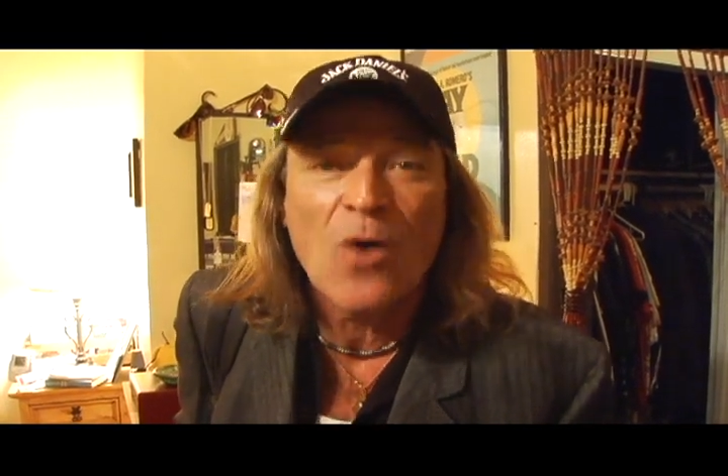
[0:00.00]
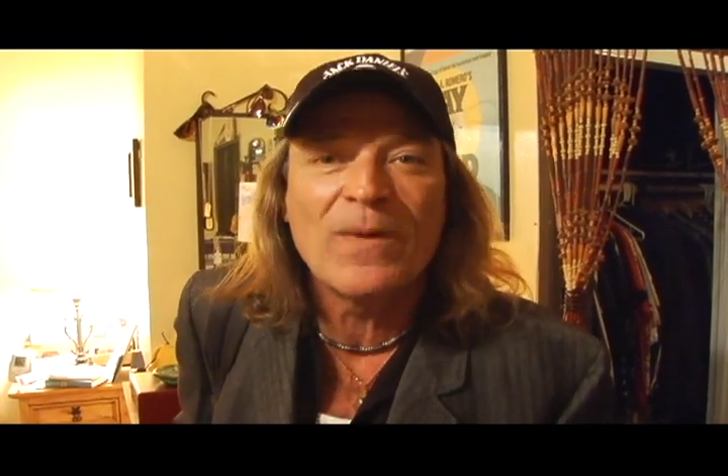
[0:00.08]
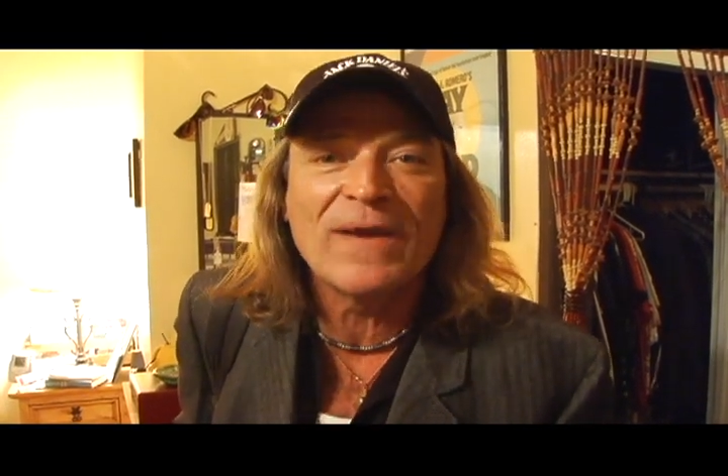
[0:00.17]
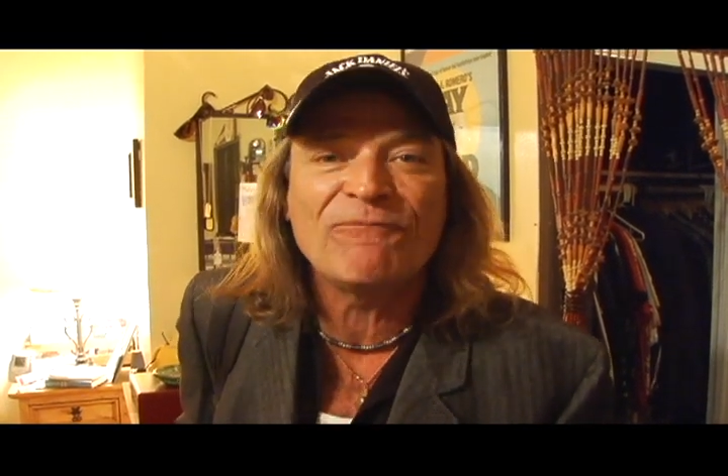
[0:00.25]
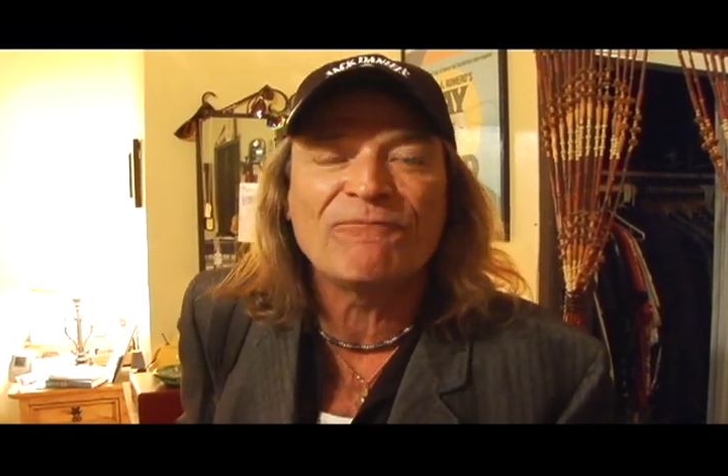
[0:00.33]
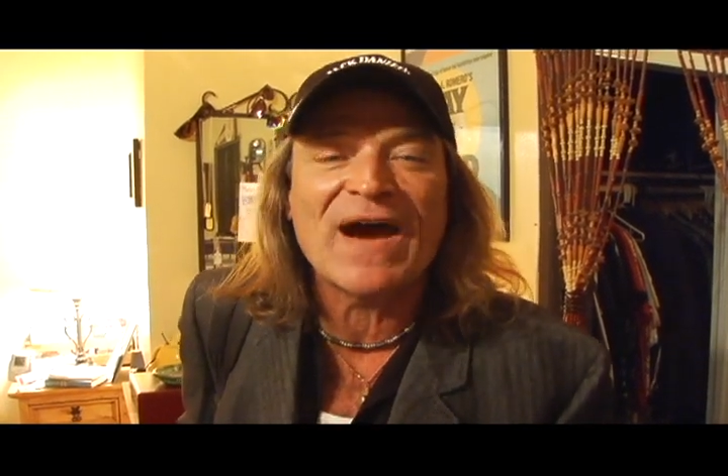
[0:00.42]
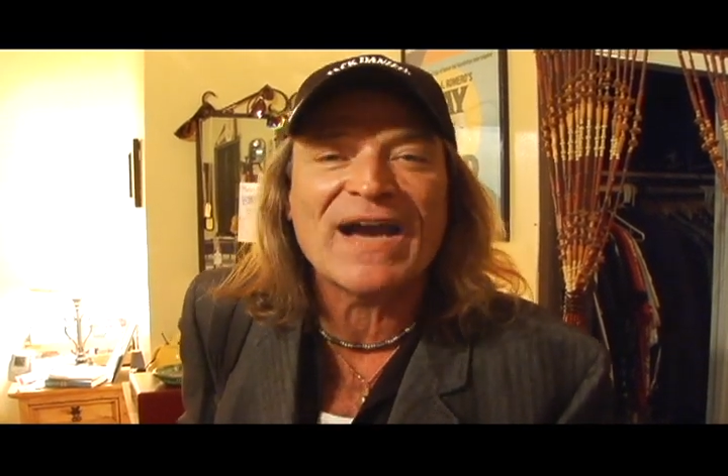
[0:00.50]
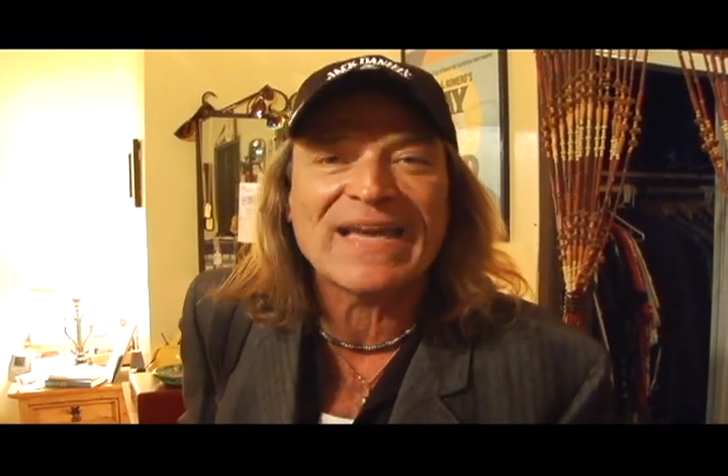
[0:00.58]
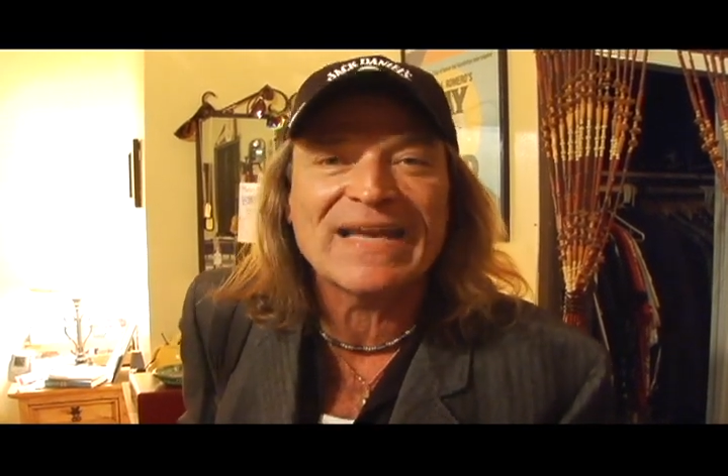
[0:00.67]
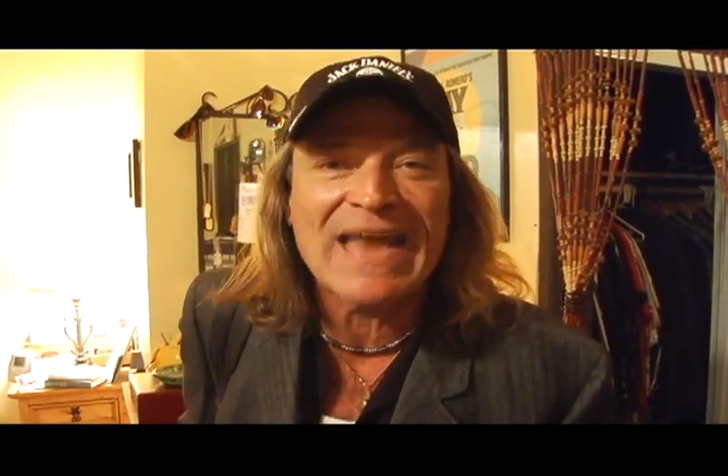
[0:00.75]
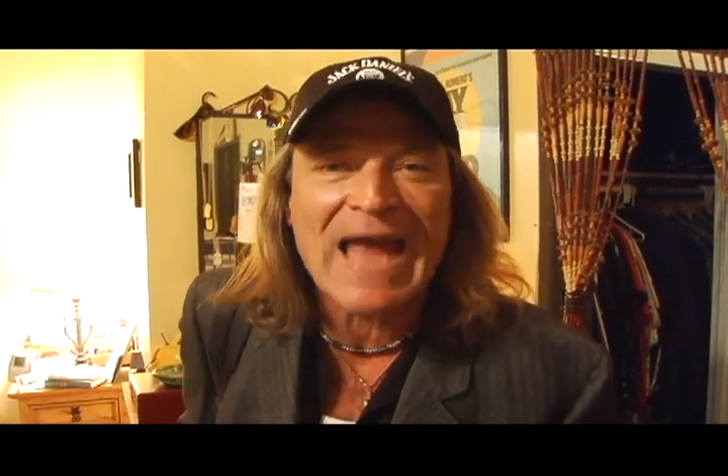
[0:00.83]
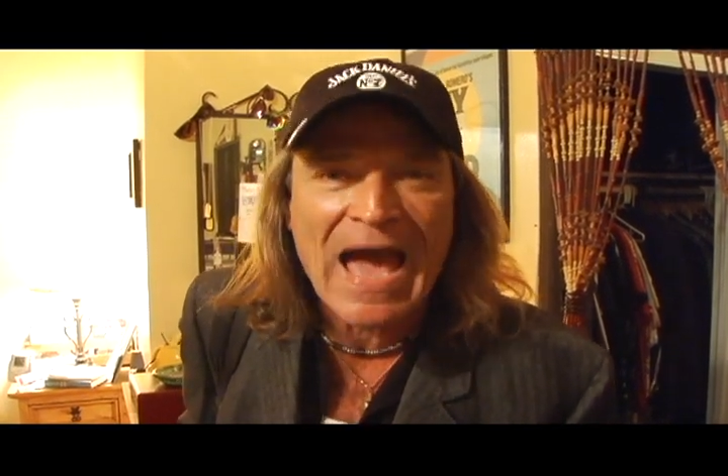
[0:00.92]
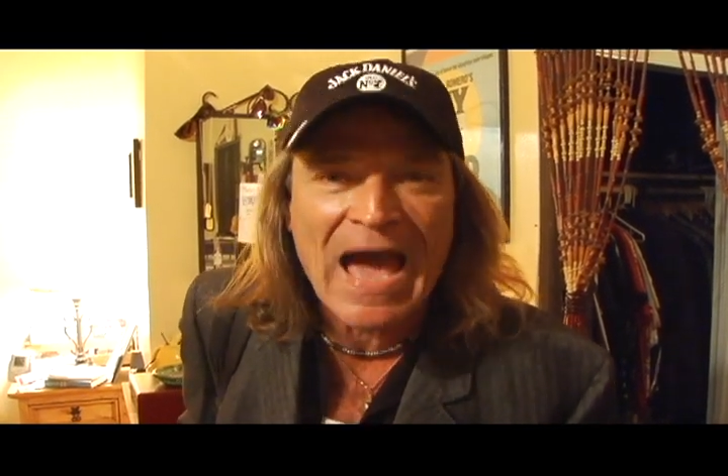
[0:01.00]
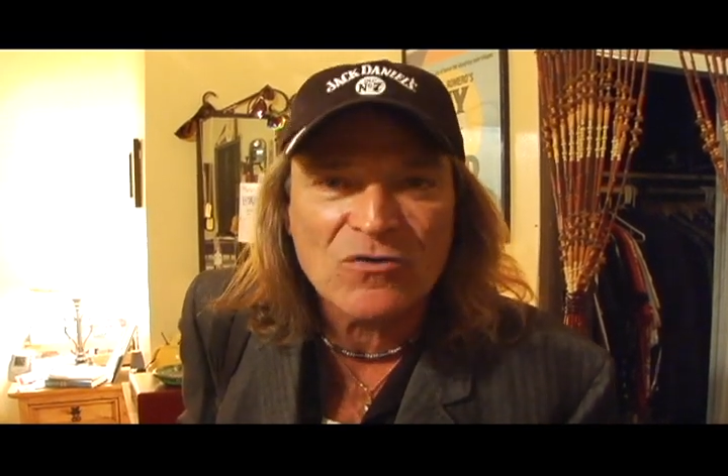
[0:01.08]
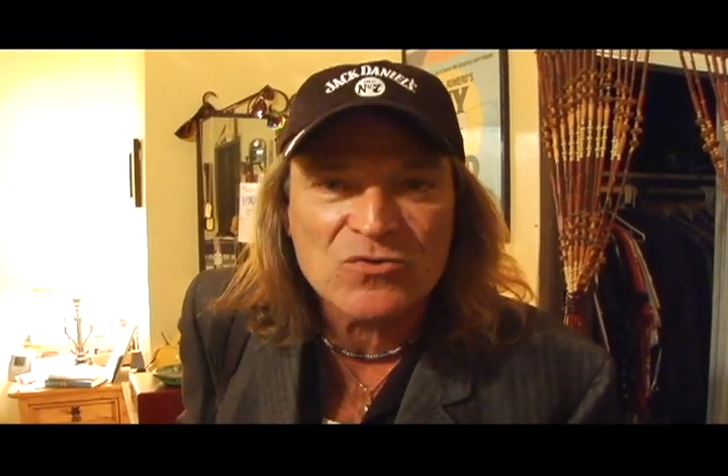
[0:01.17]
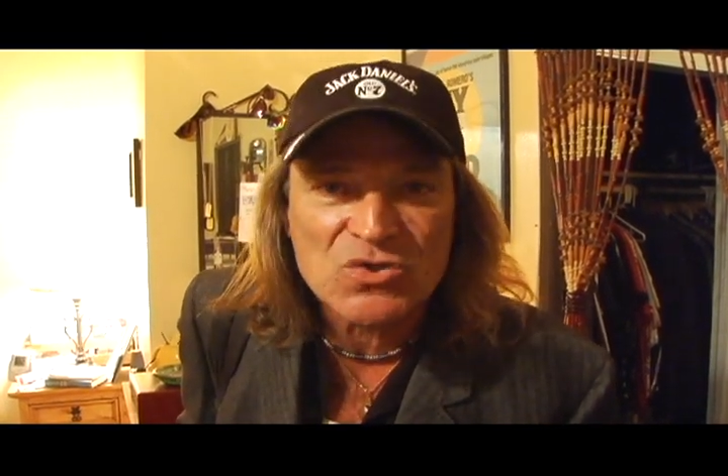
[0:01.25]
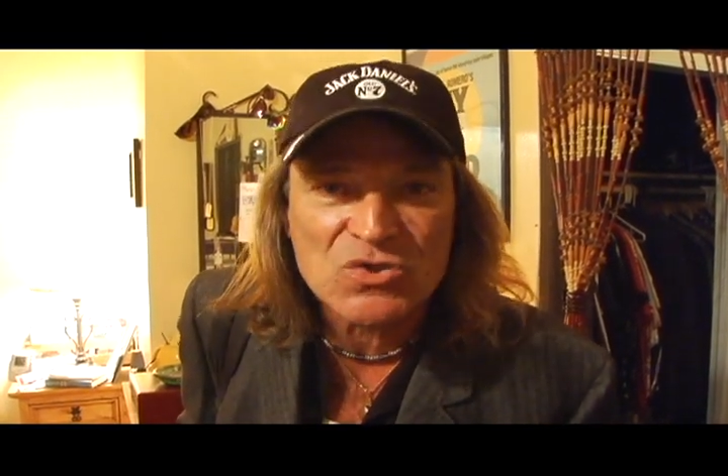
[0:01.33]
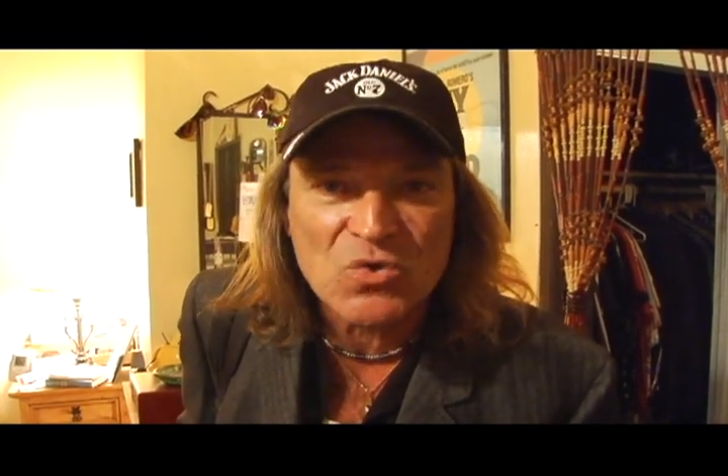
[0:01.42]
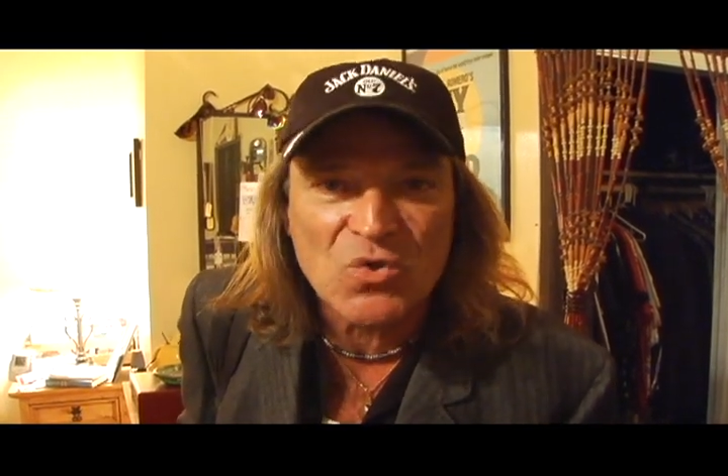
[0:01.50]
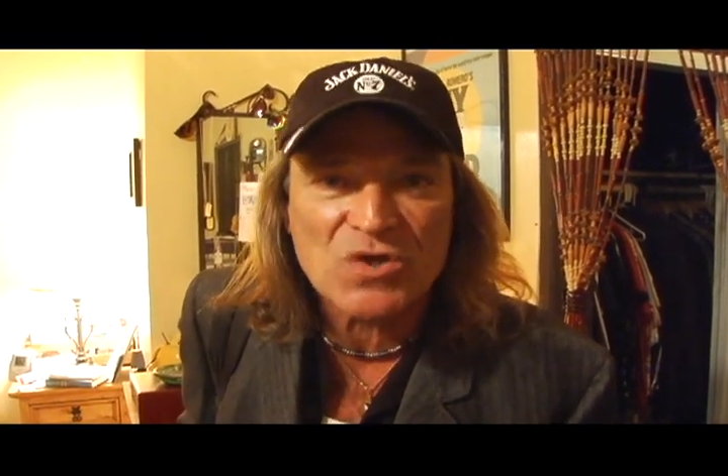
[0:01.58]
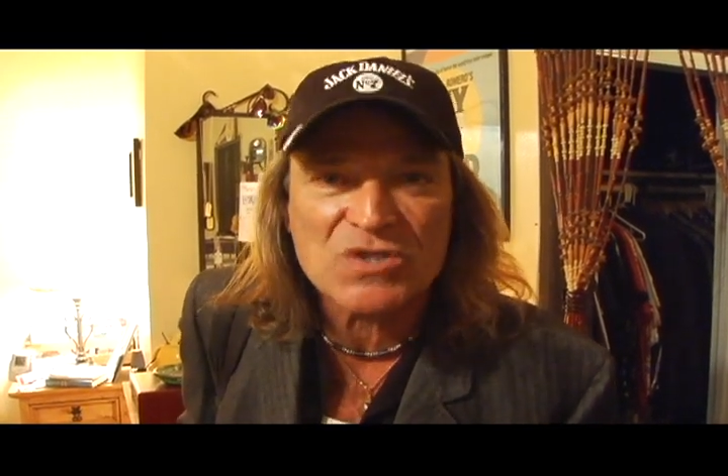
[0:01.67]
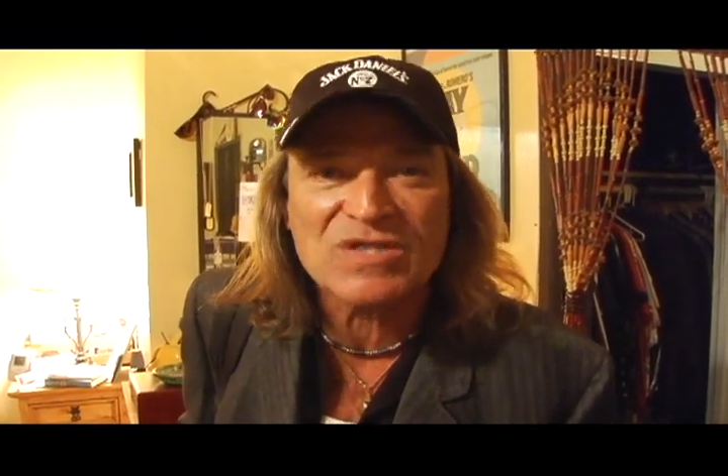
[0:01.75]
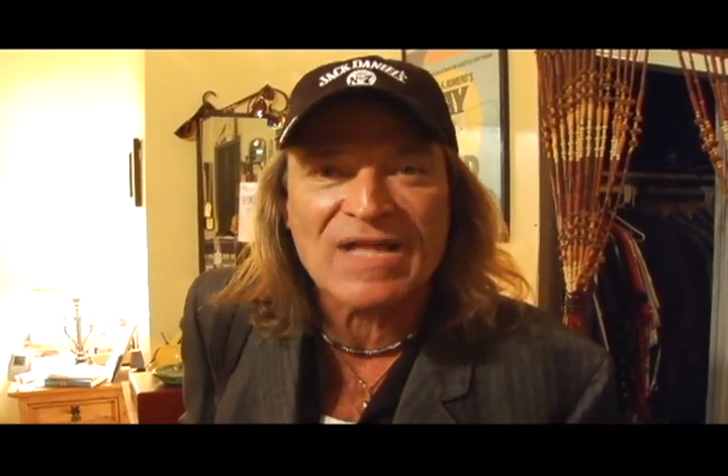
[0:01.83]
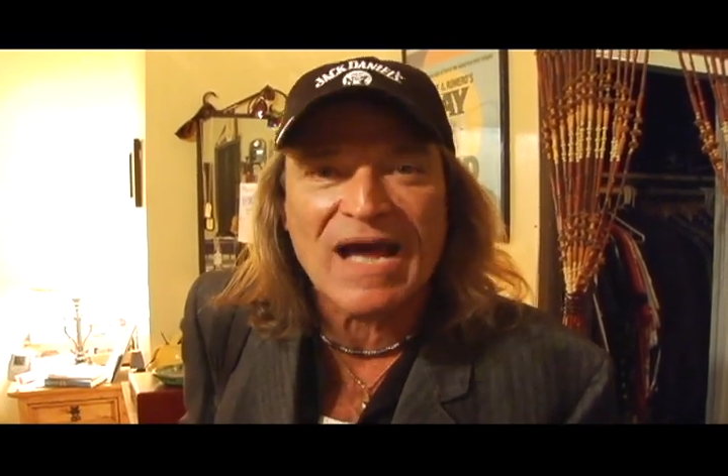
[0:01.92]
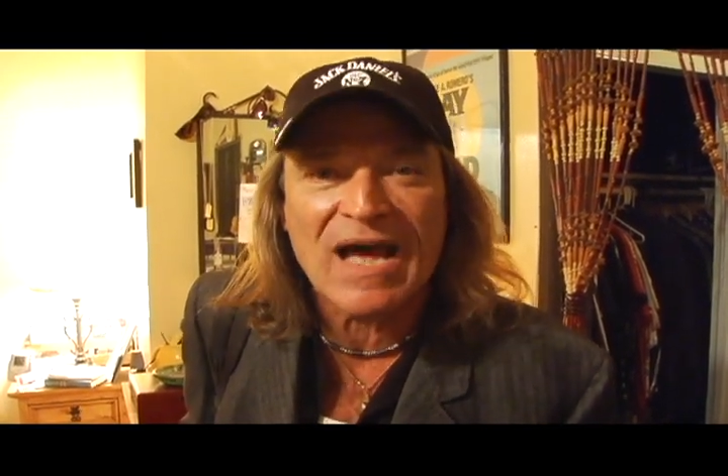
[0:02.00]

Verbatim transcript: we fucking outsource to